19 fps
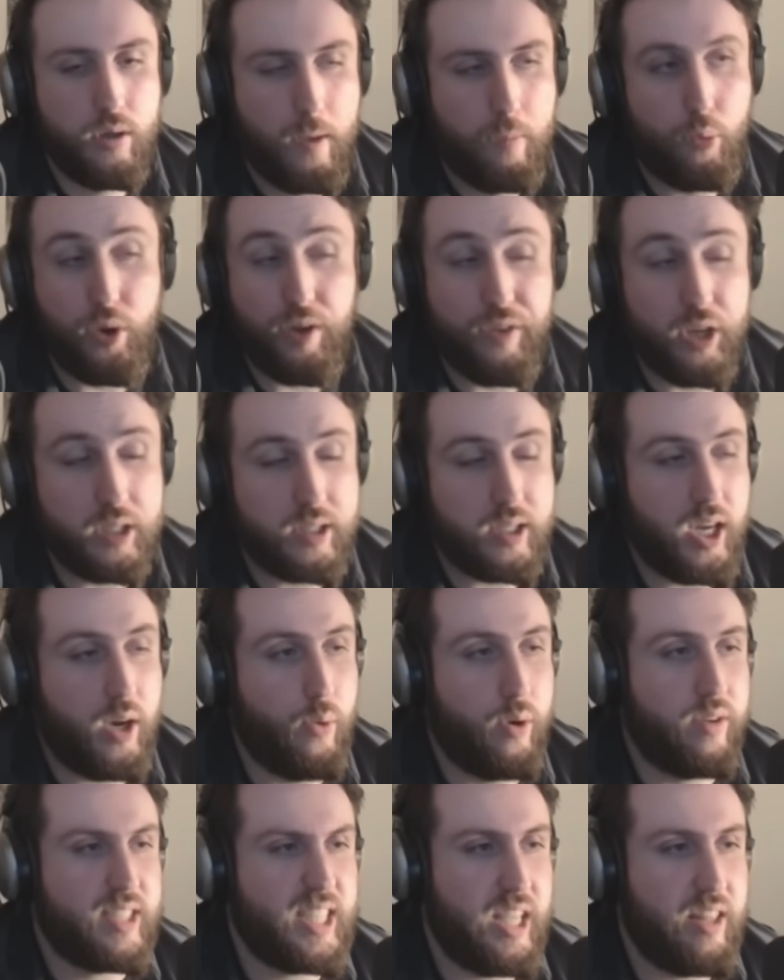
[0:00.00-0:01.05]
Previously, I
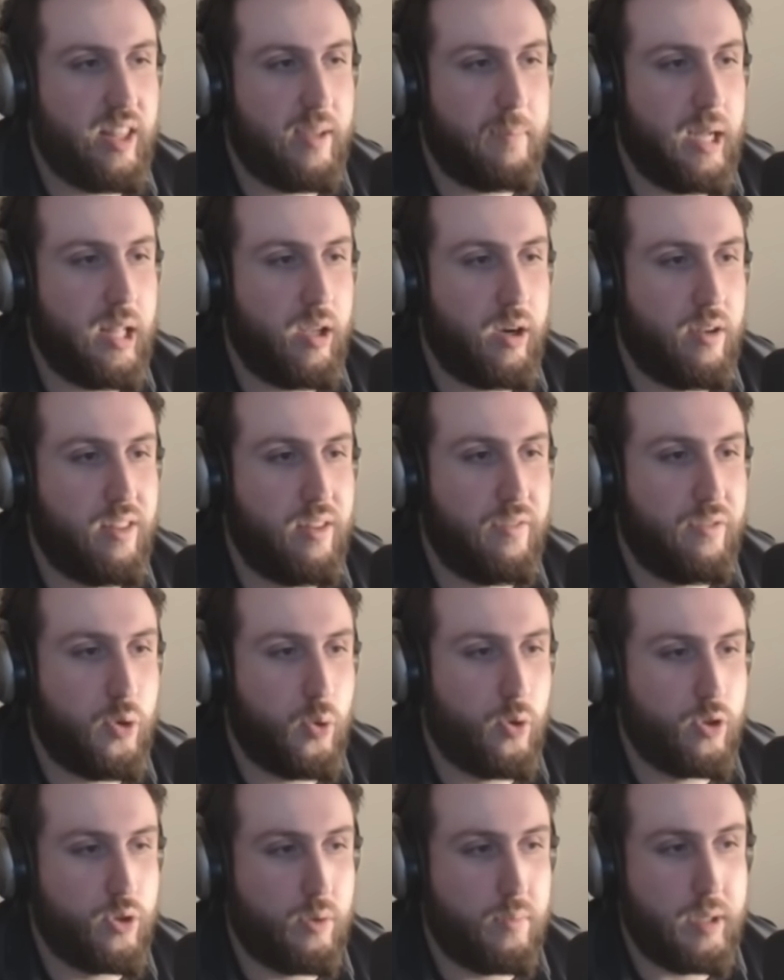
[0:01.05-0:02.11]
would have said that Ballad of the
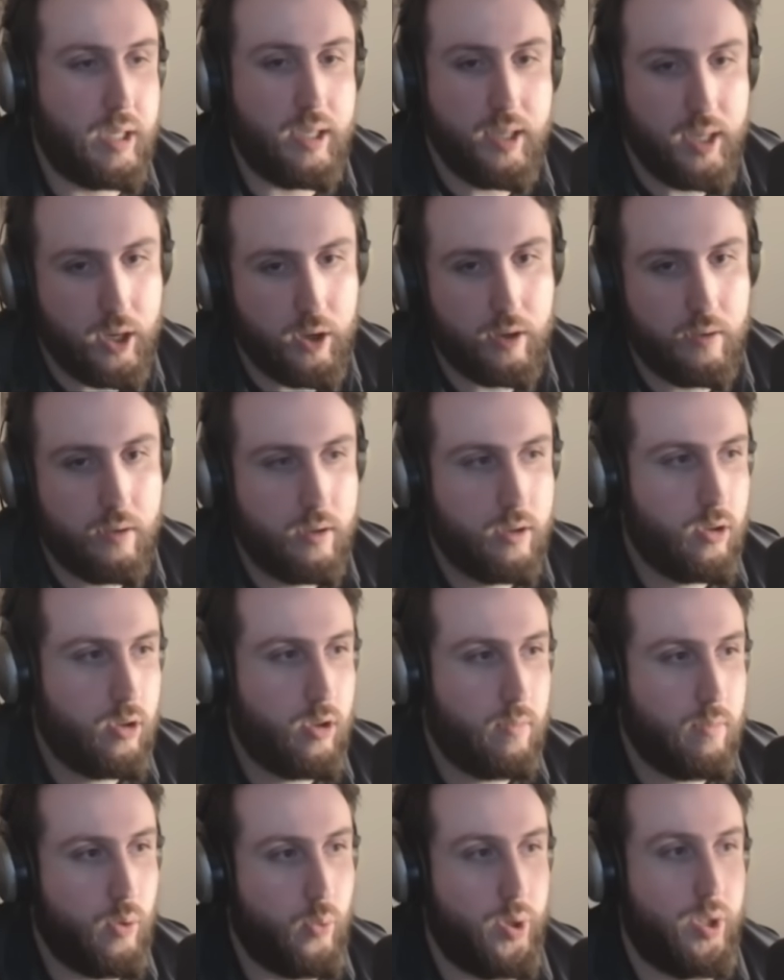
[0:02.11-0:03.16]
Fjords would be here,
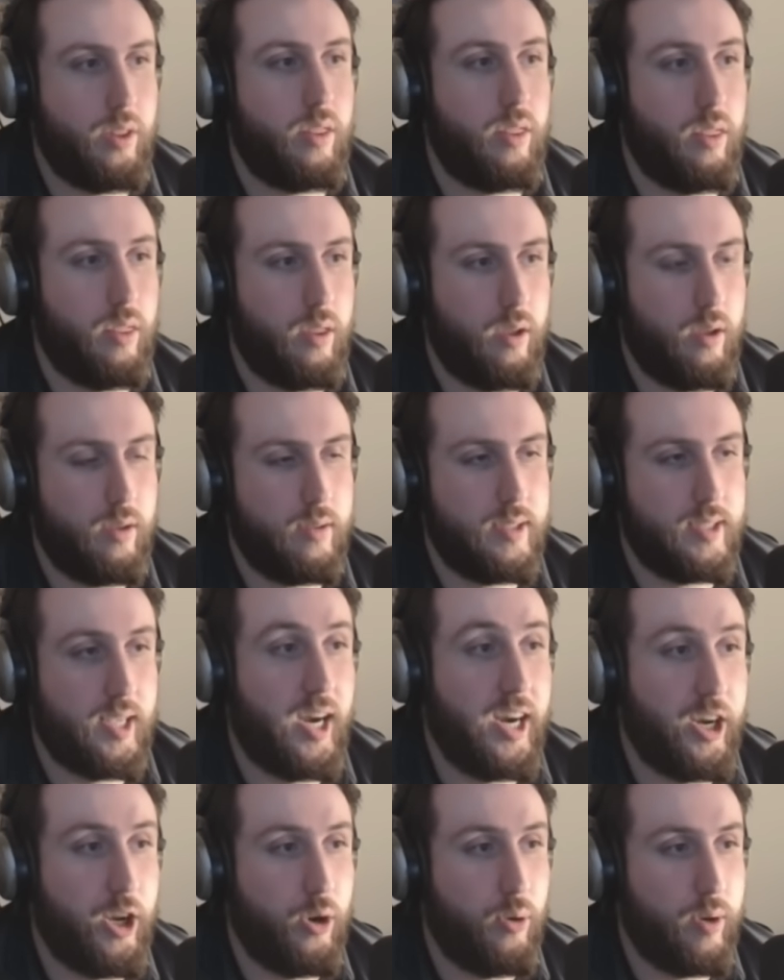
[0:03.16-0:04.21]
with
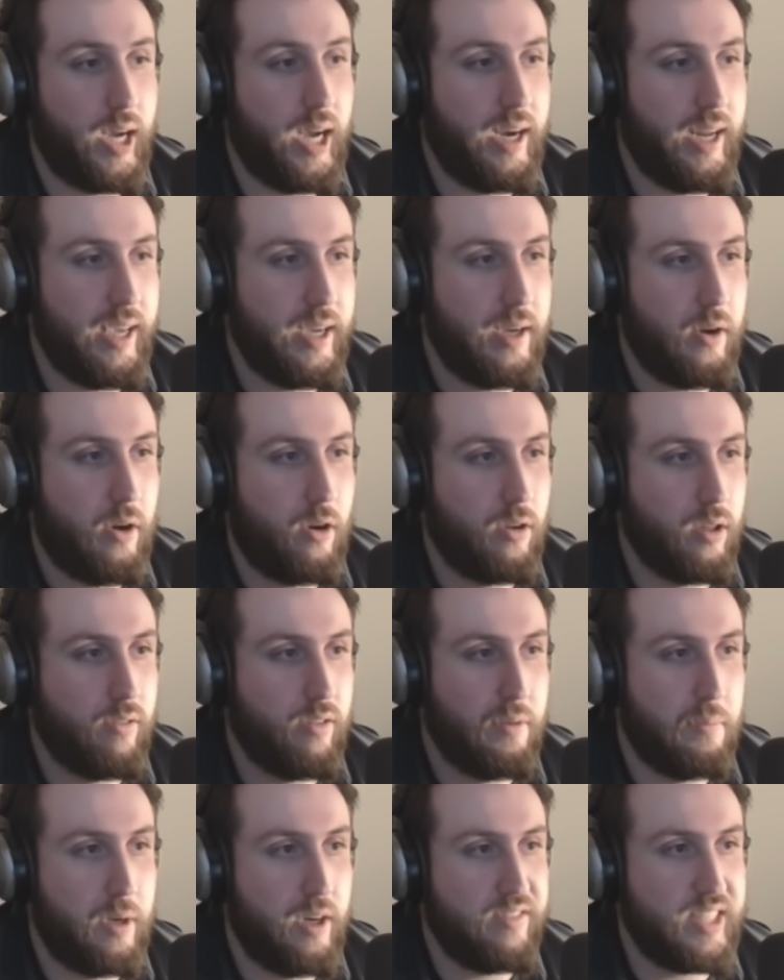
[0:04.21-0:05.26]
Sino getting all of
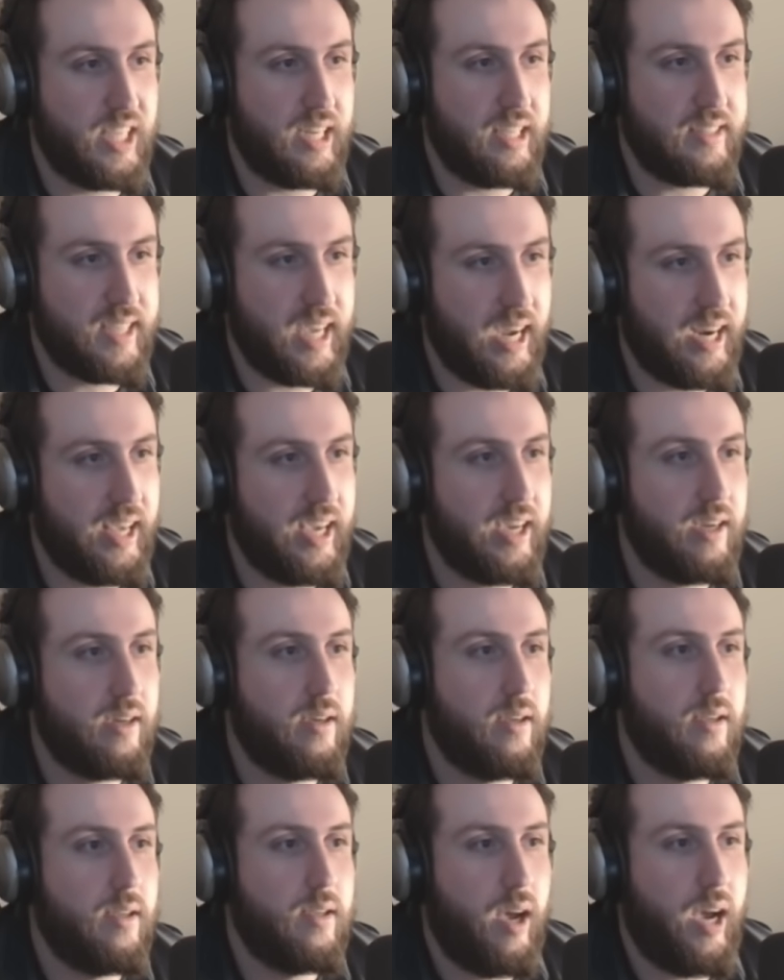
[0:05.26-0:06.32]
the buffs that he's getting,
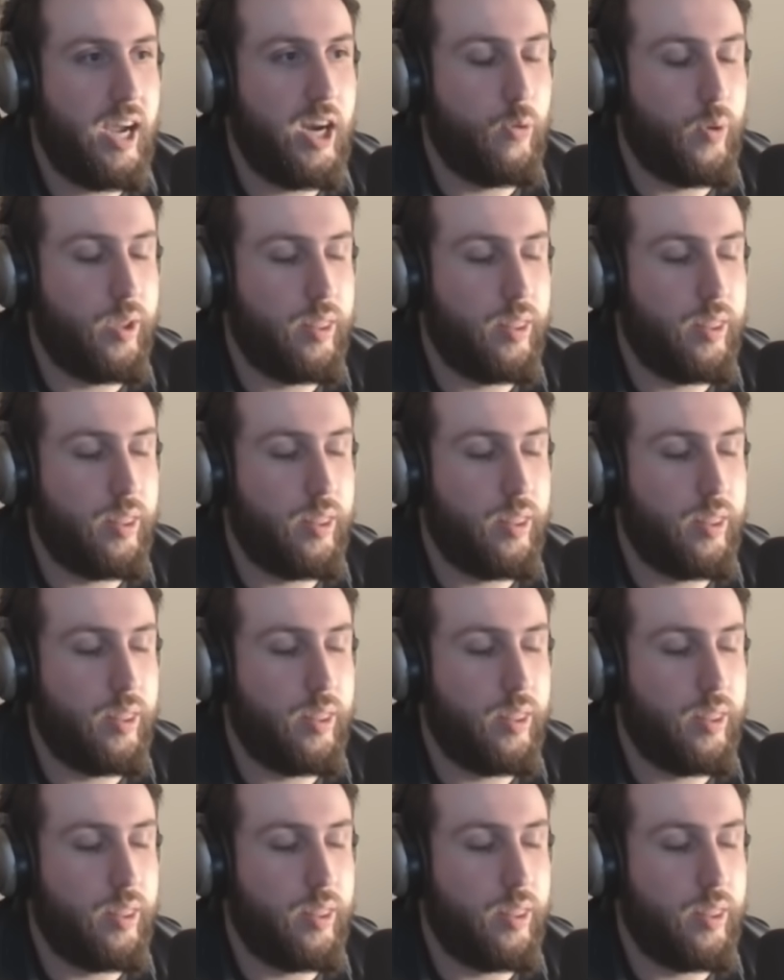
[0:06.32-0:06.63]
and